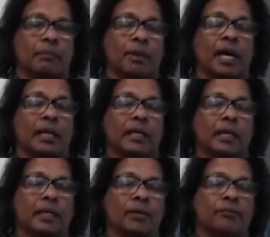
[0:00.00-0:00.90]
But
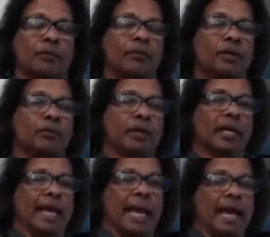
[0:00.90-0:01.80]
if you were doing
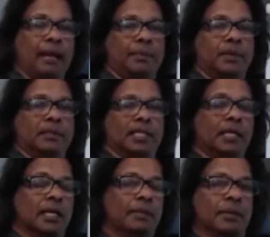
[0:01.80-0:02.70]
an app, it's a
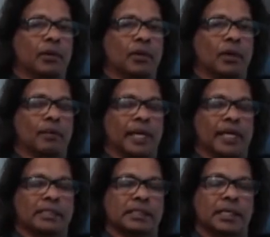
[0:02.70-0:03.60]
little bit more
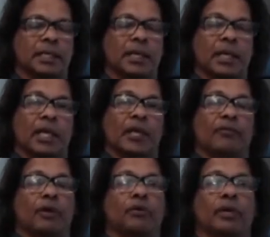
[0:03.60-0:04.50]
complex if
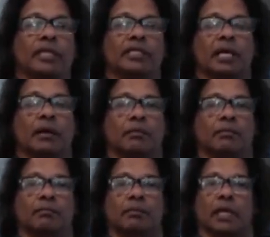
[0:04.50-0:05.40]
you're doing
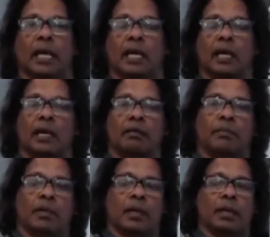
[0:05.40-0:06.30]
some uh,
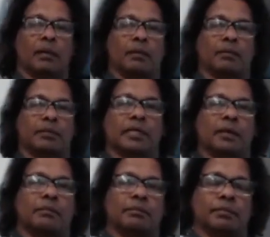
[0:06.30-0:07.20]
uh,
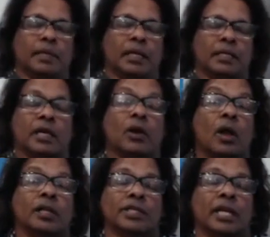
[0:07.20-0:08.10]
some uh,
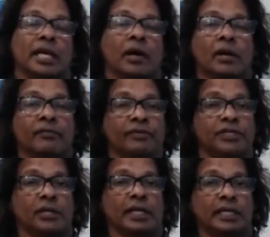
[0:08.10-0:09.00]
technology like
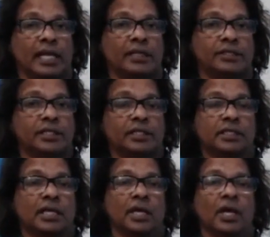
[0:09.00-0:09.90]
artificial intelligence,
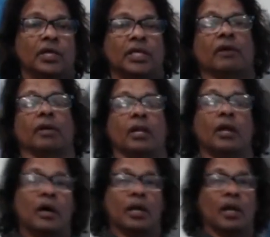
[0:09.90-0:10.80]
you have to
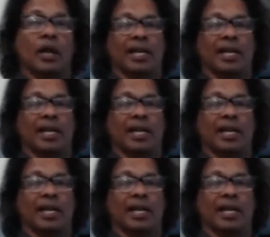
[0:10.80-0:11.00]
learn a lot.